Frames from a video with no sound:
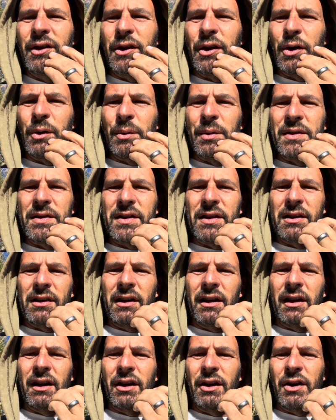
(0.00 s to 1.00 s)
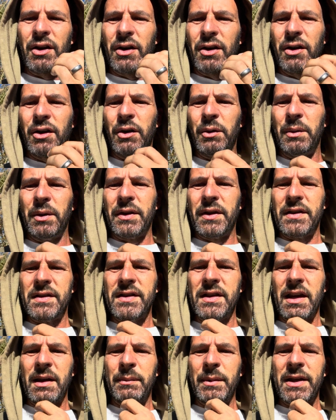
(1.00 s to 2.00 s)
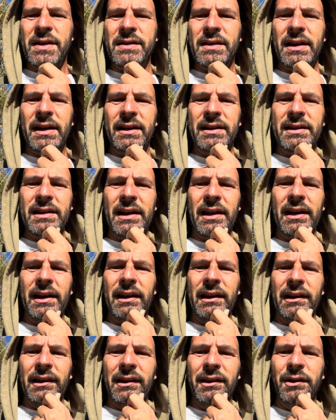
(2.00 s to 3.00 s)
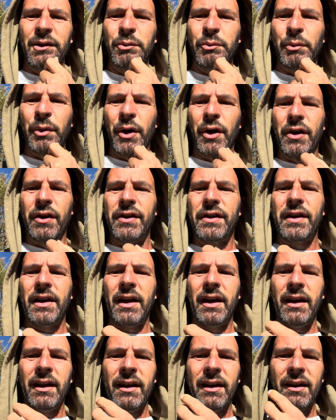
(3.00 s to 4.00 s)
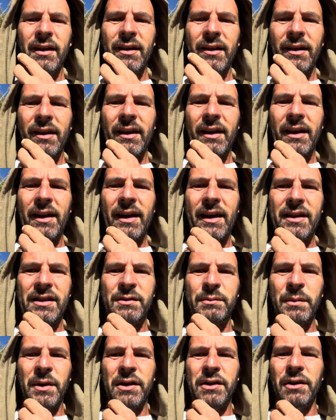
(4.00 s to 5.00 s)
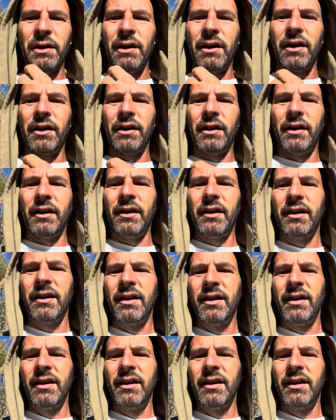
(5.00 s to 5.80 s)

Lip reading: was a girl with the same exact birthday as my daughter.